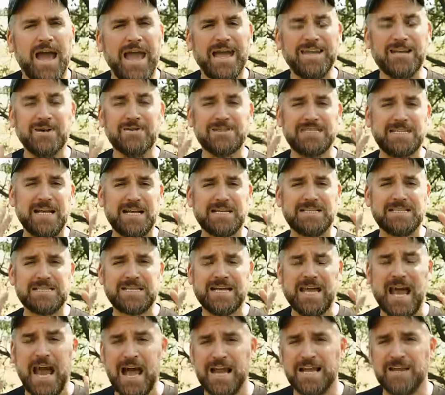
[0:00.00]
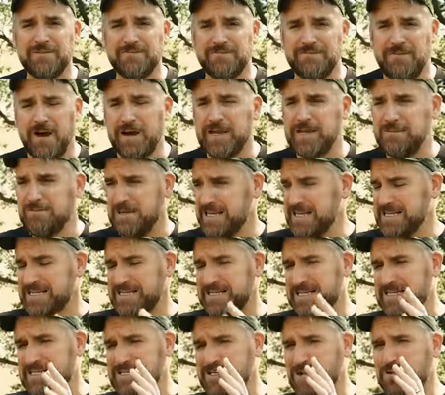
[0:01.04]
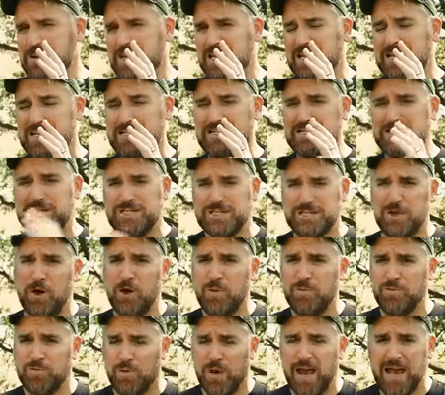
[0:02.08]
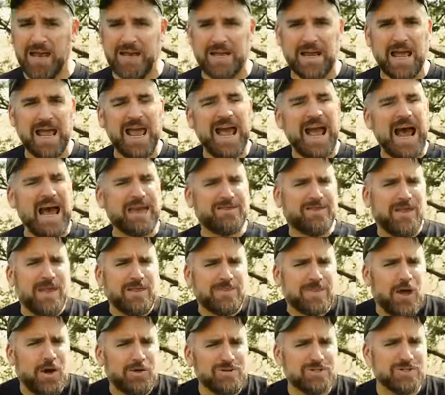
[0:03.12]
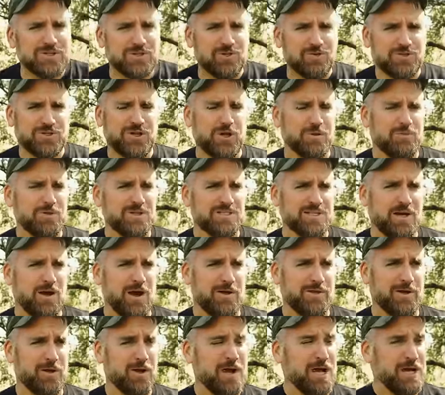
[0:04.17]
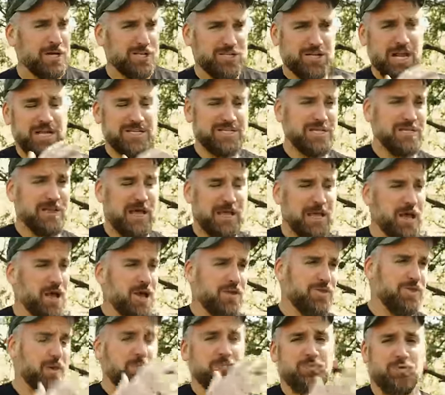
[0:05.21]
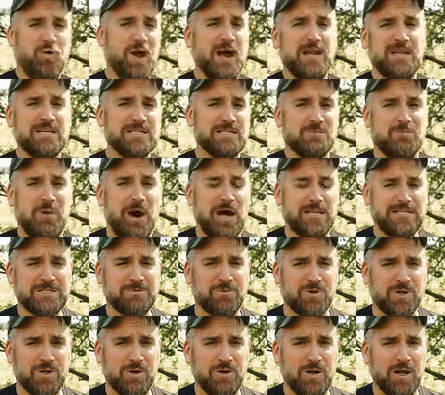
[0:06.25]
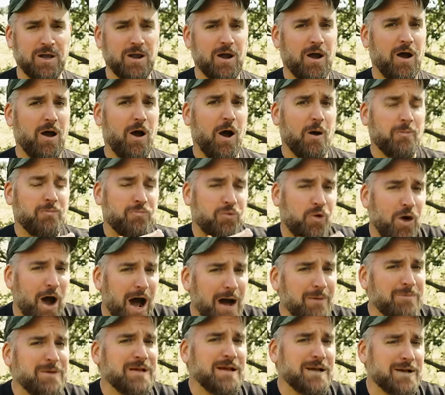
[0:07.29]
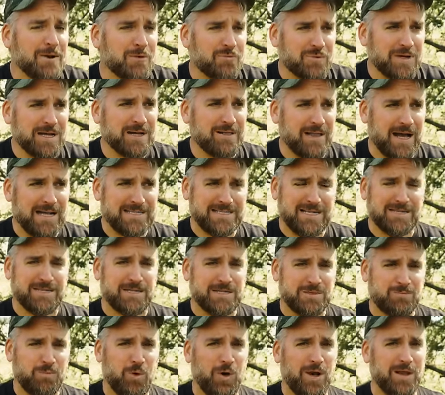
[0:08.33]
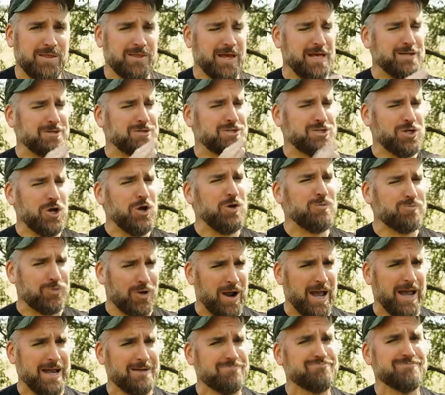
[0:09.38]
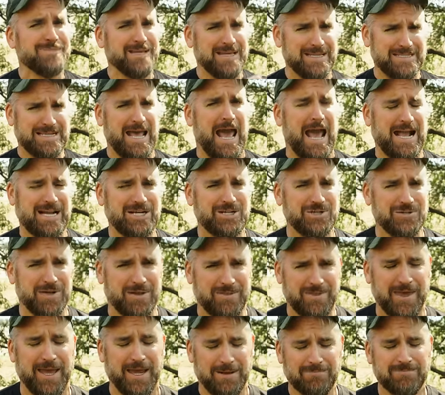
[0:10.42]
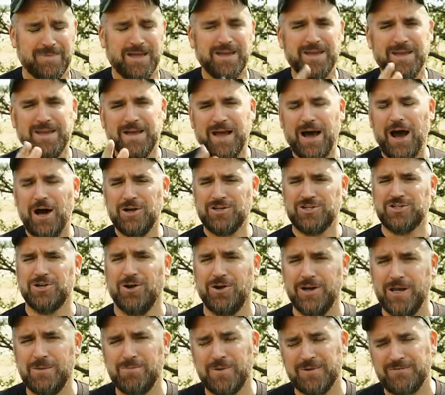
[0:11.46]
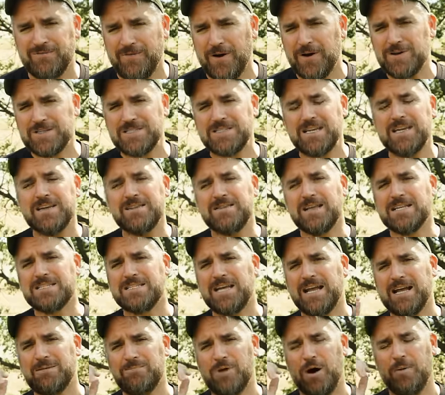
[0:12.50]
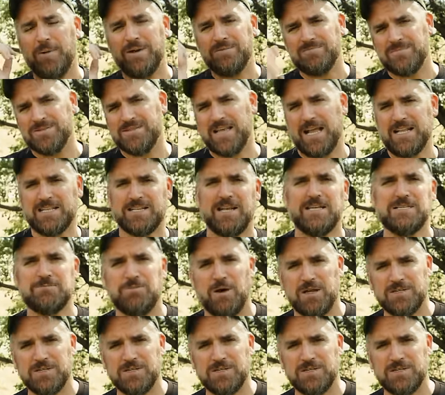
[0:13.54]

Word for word: And I'll say it's kind of funny because this unit is so bright. I think those YouTubers that are out there chasing like the brightest possible unit are probably gonna realize at this point that too bright is actually a thing. I'll show you, but first, let's take a moment, thank today's